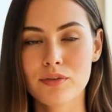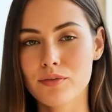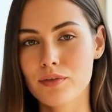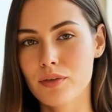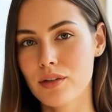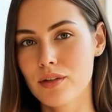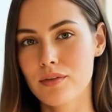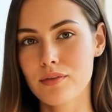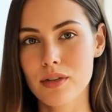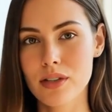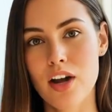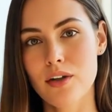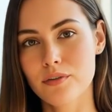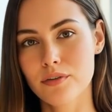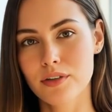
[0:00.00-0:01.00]
"The bakery
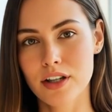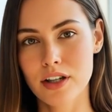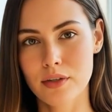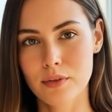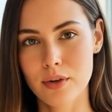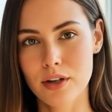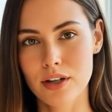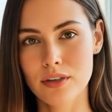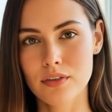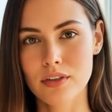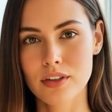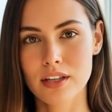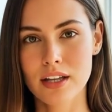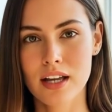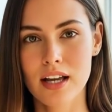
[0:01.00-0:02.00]
renovations are
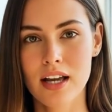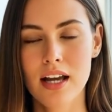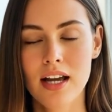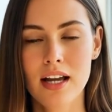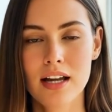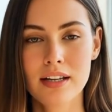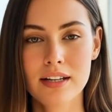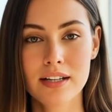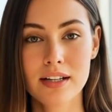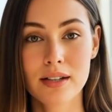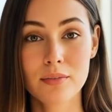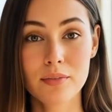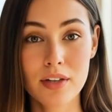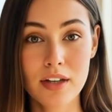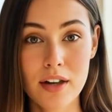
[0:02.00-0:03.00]
almost complete,"
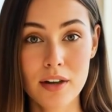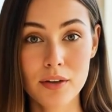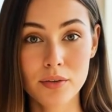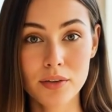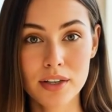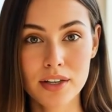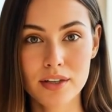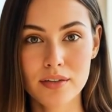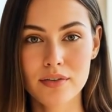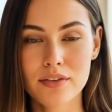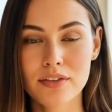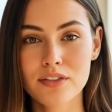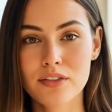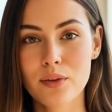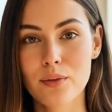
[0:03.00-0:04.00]
Martha
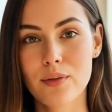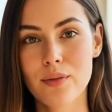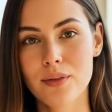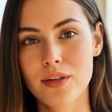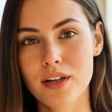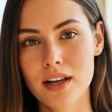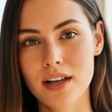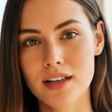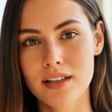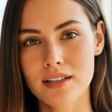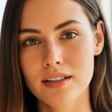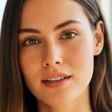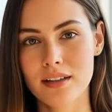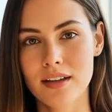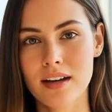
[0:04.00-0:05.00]
announced, changing the
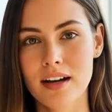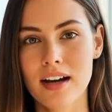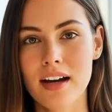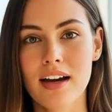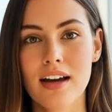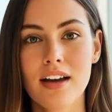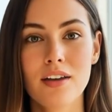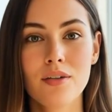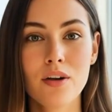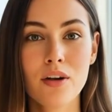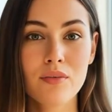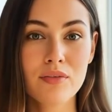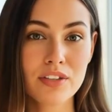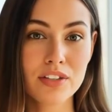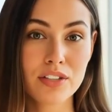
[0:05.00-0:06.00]
subject.
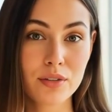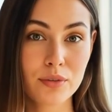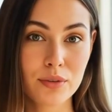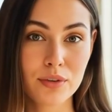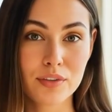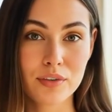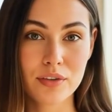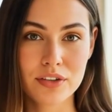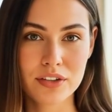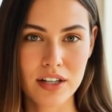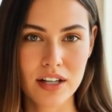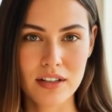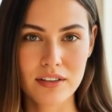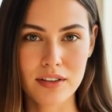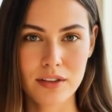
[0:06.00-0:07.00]
"The grand
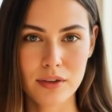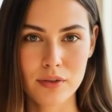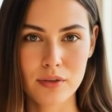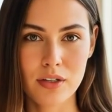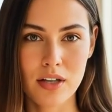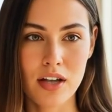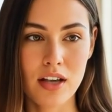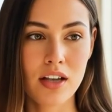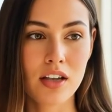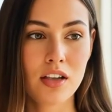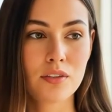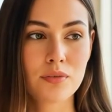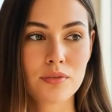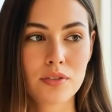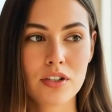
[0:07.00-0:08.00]
reopening is next month."
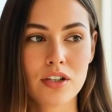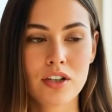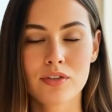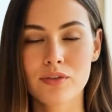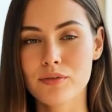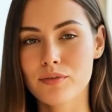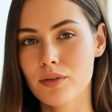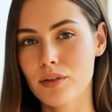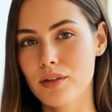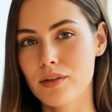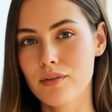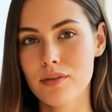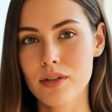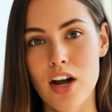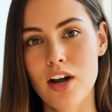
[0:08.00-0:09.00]
The
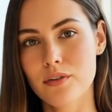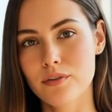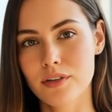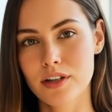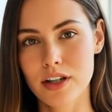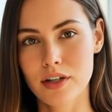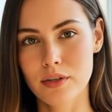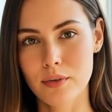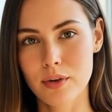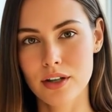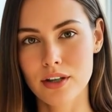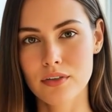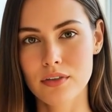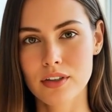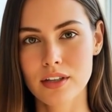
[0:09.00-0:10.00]
original Sweet Dreams
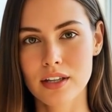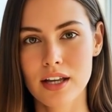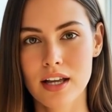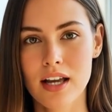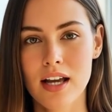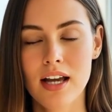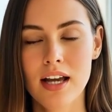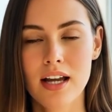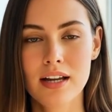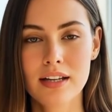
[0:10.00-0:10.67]
Bakery, where